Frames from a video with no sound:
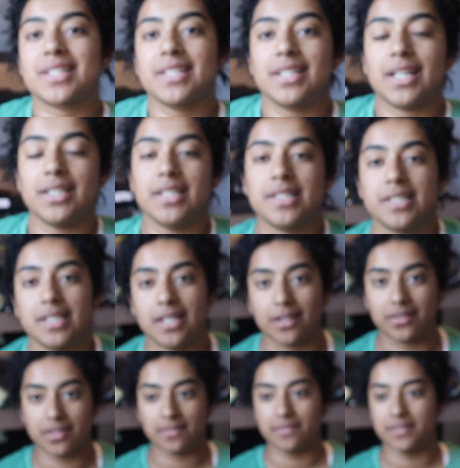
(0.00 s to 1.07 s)
guys can kind of see
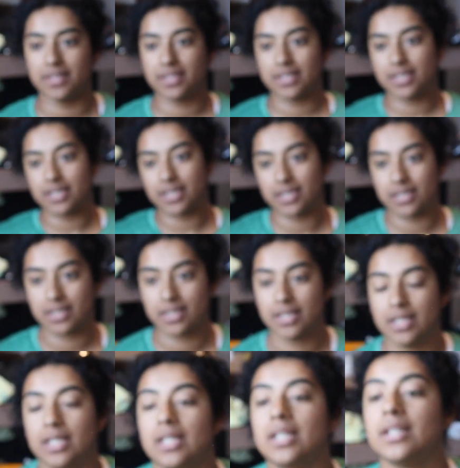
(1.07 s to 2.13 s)
how they fit
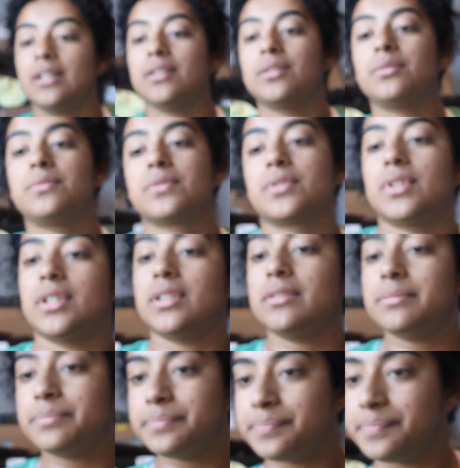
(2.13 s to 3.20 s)
overall.